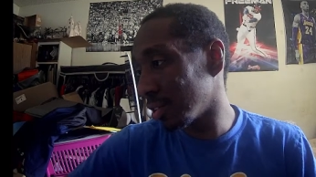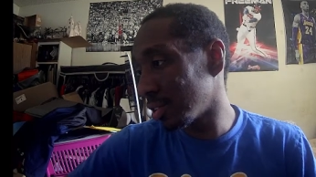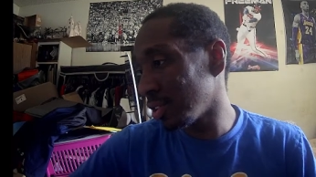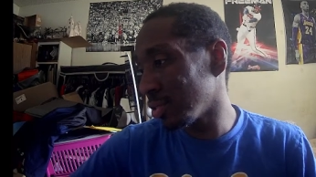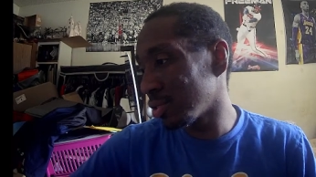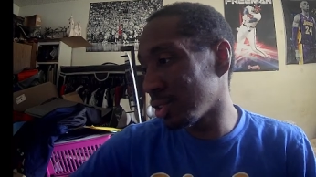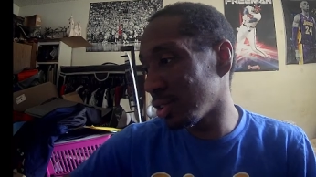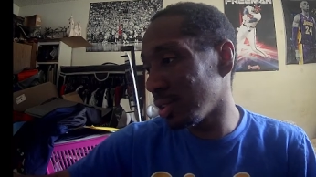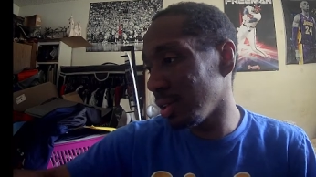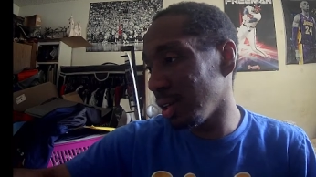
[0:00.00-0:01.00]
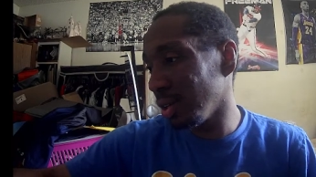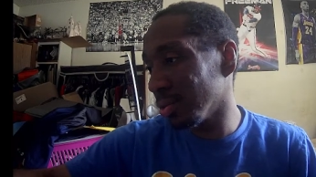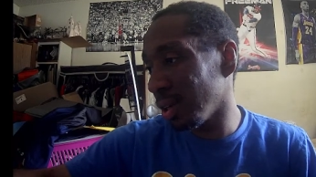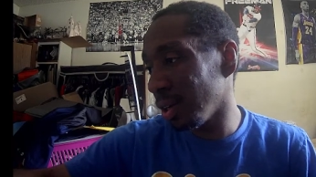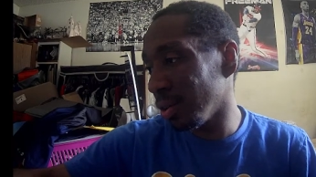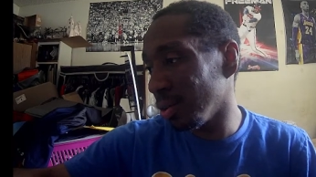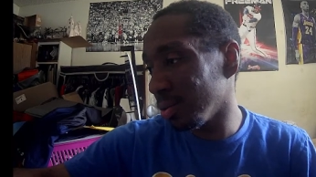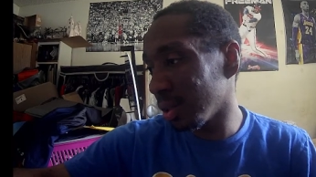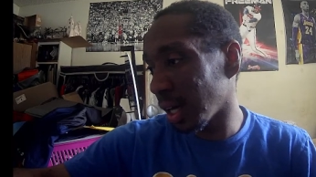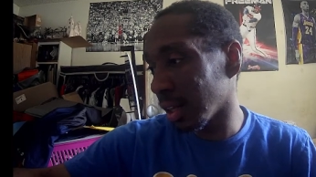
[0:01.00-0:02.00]
Still 0-0.
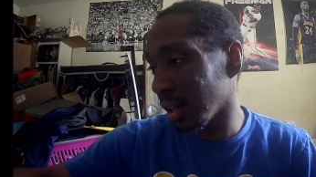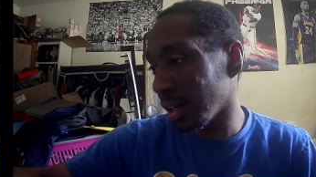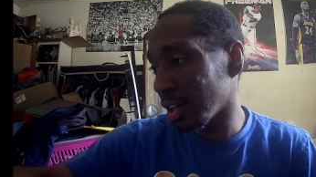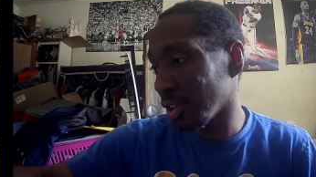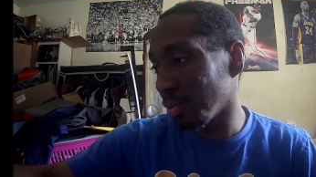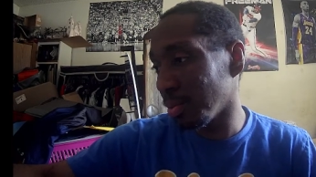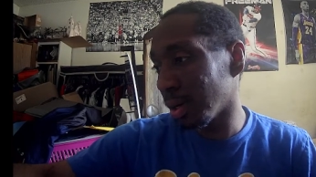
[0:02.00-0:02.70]
Atletico.